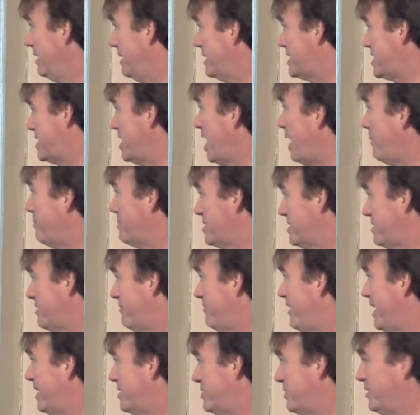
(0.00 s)
it's the opposite
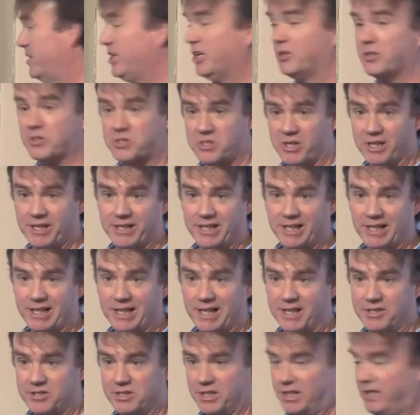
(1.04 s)
effect on the other side of the
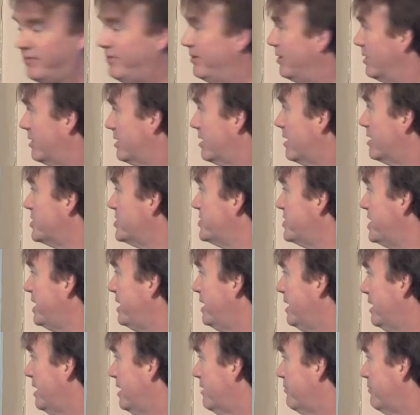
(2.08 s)
Atlantic. If you look at
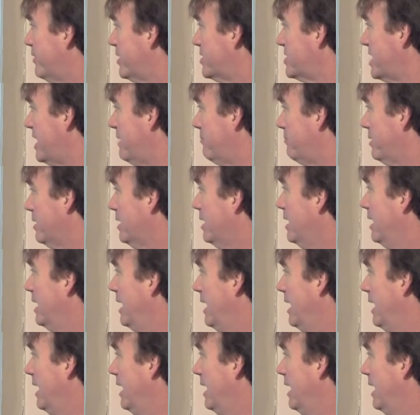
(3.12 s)
Argentina here, for example,